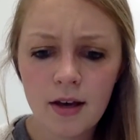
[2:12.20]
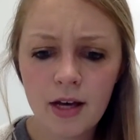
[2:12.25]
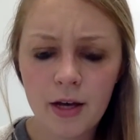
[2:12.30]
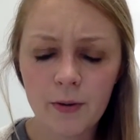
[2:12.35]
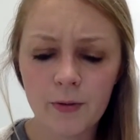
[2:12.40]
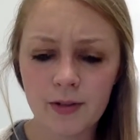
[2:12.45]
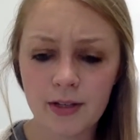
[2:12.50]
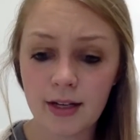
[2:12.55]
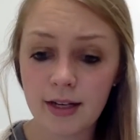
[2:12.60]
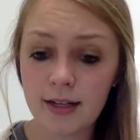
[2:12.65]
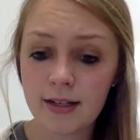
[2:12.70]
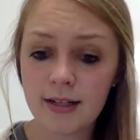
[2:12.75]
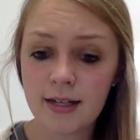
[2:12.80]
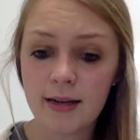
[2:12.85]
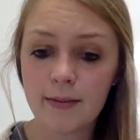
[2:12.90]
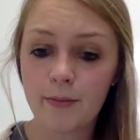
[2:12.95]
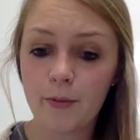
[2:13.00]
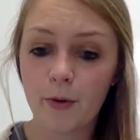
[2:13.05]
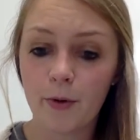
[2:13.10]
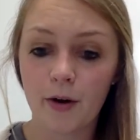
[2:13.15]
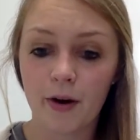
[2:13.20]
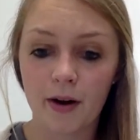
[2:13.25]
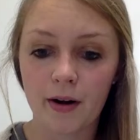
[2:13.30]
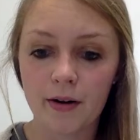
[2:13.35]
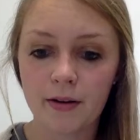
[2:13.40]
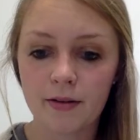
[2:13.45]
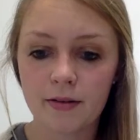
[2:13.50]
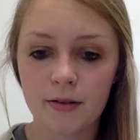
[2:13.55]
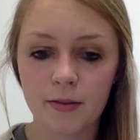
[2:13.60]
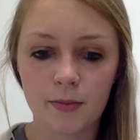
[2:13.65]
He was going to say
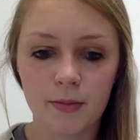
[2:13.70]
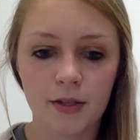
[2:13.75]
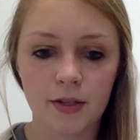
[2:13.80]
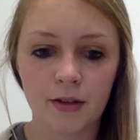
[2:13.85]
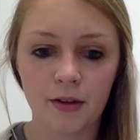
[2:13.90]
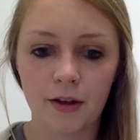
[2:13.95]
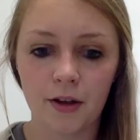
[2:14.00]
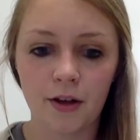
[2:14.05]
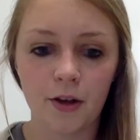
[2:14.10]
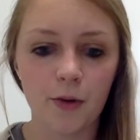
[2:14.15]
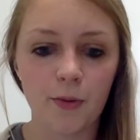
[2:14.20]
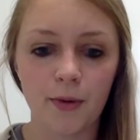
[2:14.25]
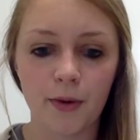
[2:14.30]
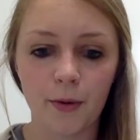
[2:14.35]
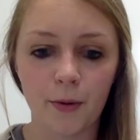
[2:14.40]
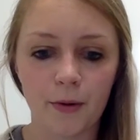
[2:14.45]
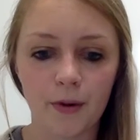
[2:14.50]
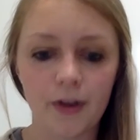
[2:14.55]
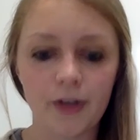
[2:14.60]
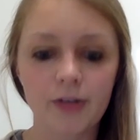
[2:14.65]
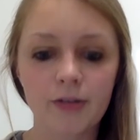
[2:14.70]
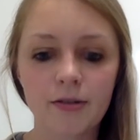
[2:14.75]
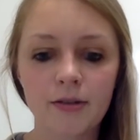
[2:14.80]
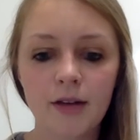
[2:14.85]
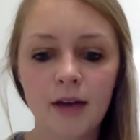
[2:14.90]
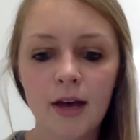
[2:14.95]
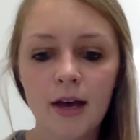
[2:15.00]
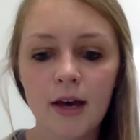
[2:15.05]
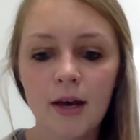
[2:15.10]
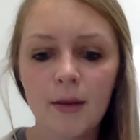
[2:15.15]
more, some silly human
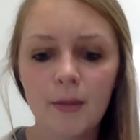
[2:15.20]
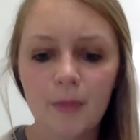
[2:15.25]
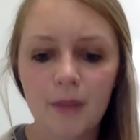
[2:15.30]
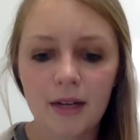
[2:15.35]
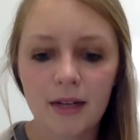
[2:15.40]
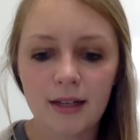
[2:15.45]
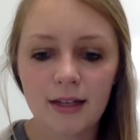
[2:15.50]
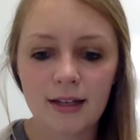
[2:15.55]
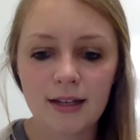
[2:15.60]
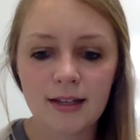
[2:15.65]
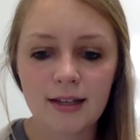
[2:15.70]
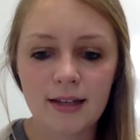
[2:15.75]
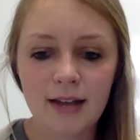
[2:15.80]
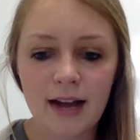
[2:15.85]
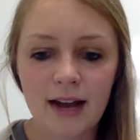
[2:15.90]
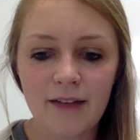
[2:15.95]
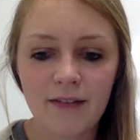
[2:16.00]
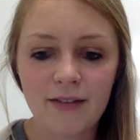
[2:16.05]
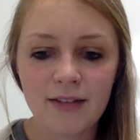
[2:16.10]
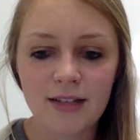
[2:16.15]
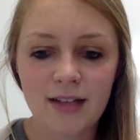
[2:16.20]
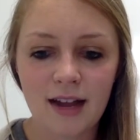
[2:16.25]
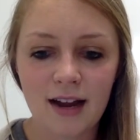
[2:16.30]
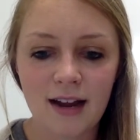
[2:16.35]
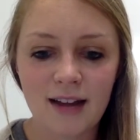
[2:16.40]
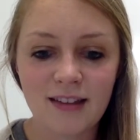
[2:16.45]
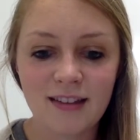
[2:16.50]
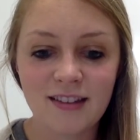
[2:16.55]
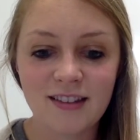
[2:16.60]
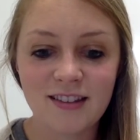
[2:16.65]
words, but in less than half a
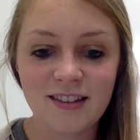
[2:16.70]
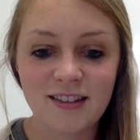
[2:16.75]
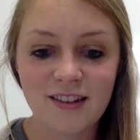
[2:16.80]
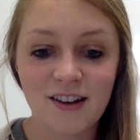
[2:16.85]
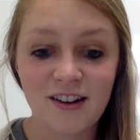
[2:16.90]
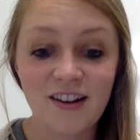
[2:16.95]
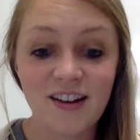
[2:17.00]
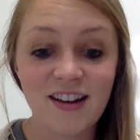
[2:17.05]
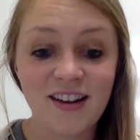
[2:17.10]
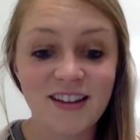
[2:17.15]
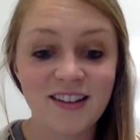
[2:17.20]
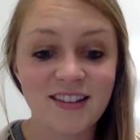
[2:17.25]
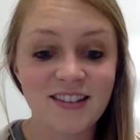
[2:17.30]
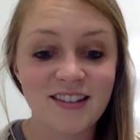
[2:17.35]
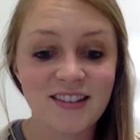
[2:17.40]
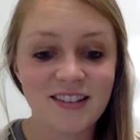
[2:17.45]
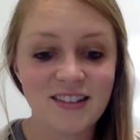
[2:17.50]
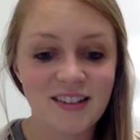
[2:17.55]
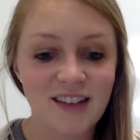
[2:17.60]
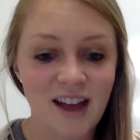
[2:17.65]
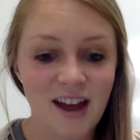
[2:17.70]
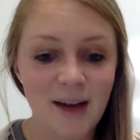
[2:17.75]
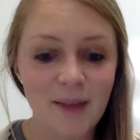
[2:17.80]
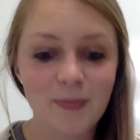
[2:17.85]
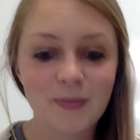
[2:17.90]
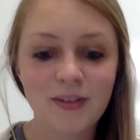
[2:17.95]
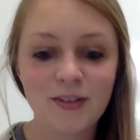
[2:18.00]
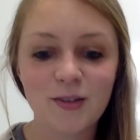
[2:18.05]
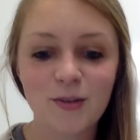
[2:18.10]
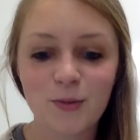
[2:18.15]
second, the skunk had
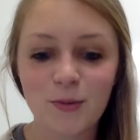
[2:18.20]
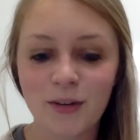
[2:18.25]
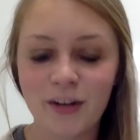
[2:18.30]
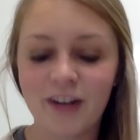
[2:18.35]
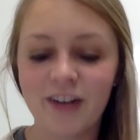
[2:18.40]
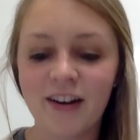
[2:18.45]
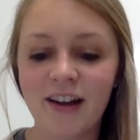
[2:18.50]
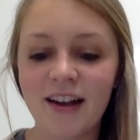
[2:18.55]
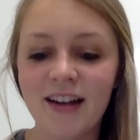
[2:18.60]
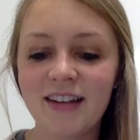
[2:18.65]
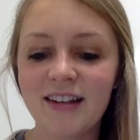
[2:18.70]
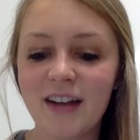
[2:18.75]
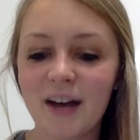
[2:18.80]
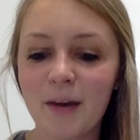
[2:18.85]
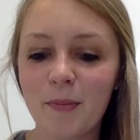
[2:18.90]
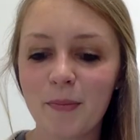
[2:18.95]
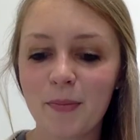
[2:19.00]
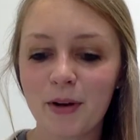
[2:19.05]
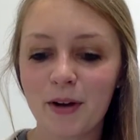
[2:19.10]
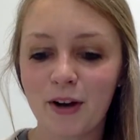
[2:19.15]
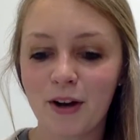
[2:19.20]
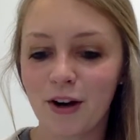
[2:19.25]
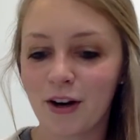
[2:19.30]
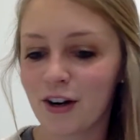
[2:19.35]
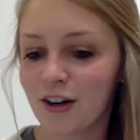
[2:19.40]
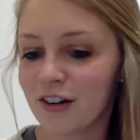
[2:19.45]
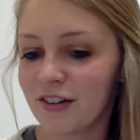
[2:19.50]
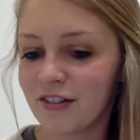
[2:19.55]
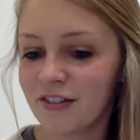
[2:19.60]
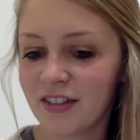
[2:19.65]
snapped its rear end up,
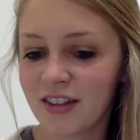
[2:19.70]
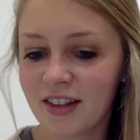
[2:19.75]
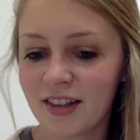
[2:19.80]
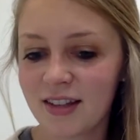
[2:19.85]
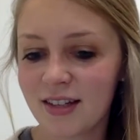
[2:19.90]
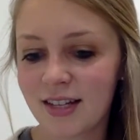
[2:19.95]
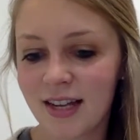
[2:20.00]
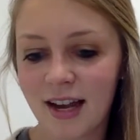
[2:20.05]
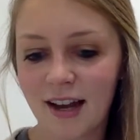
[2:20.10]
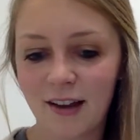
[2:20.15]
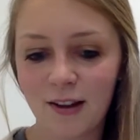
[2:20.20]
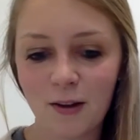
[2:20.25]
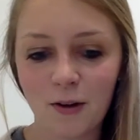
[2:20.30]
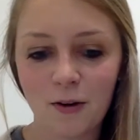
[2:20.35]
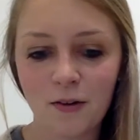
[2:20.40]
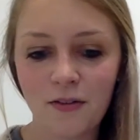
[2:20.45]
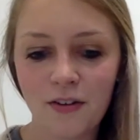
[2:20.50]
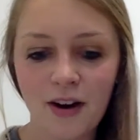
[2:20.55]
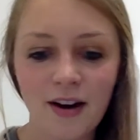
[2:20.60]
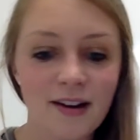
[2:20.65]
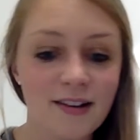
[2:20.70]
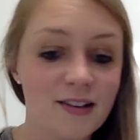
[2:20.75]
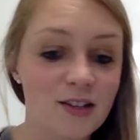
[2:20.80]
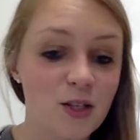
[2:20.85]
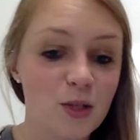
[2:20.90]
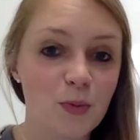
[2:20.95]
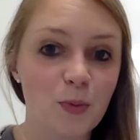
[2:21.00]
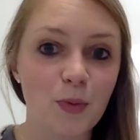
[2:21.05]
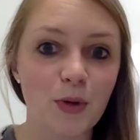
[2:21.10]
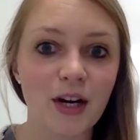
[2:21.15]
curved the tail over, and
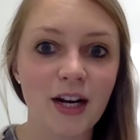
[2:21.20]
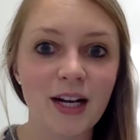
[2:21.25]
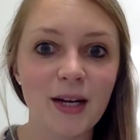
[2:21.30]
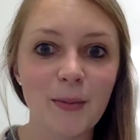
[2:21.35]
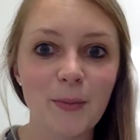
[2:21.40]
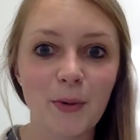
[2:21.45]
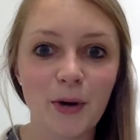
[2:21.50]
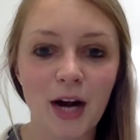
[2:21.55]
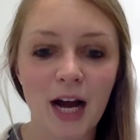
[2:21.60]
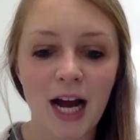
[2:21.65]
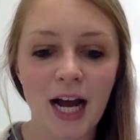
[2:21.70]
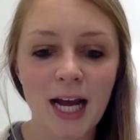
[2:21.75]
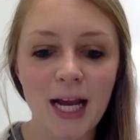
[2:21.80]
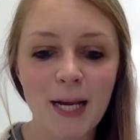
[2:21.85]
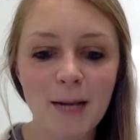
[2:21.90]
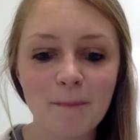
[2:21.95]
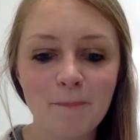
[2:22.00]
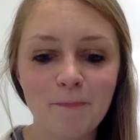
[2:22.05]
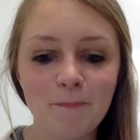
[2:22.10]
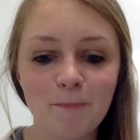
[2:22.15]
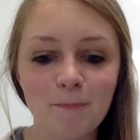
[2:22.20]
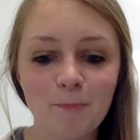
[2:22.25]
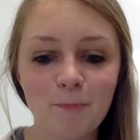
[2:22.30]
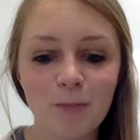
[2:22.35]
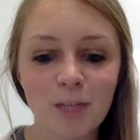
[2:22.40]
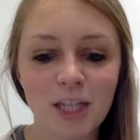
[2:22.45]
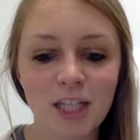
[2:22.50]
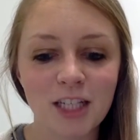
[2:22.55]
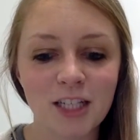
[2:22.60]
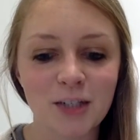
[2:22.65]
sprayed Brian
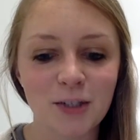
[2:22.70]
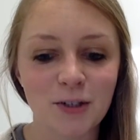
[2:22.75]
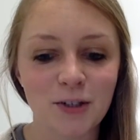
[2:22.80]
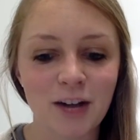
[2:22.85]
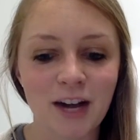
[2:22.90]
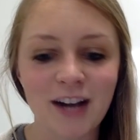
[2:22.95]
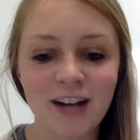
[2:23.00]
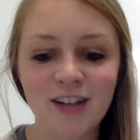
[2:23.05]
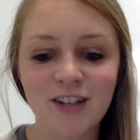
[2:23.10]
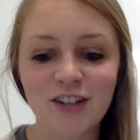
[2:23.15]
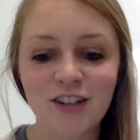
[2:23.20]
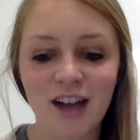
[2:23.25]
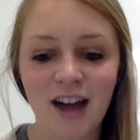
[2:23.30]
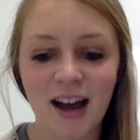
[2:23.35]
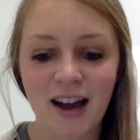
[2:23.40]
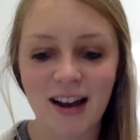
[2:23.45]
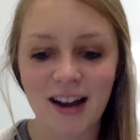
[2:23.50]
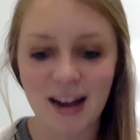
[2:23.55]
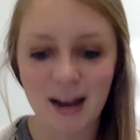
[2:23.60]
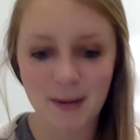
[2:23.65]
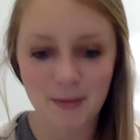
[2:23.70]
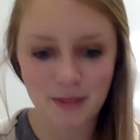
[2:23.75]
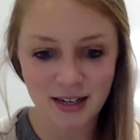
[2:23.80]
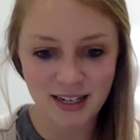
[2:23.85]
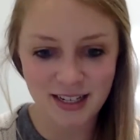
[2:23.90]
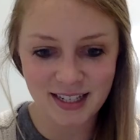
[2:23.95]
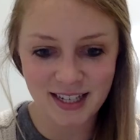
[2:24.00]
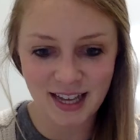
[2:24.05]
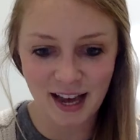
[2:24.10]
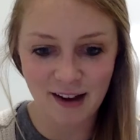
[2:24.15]
with a direct shot aimed at
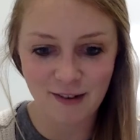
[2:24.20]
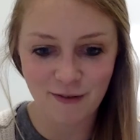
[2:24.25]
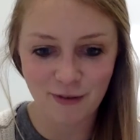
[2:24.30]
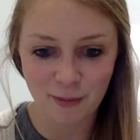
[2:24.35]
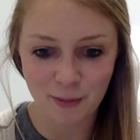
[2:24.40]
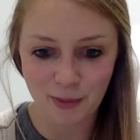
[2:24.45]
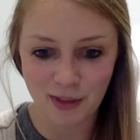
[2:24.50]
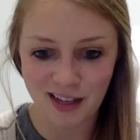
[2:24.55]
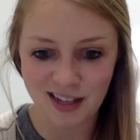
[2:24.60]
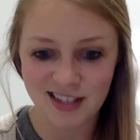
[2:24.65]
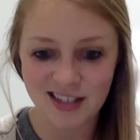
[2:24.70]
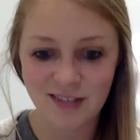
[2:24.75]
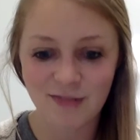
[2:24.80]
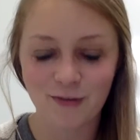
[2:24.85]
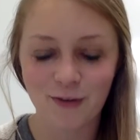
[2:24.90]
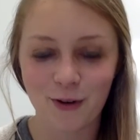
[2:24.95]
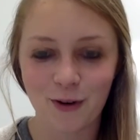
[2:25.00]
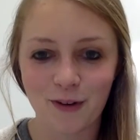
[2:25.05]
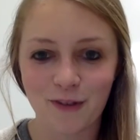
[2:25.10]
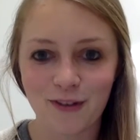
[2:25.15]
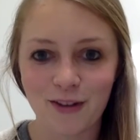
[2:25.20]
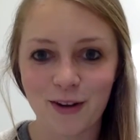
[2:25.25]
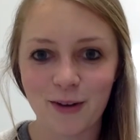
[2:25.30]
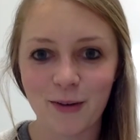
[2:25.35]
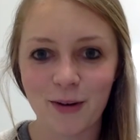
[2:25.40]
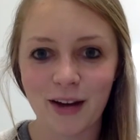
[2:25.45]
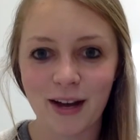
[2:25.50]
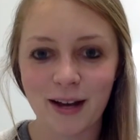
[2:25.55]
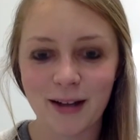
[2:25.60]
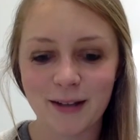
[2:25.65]
his head from less than 4 feet
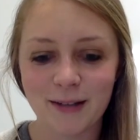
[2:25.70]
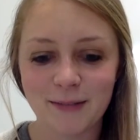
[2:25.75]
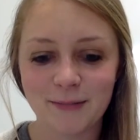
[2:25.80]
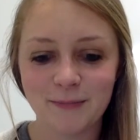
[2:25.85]
away.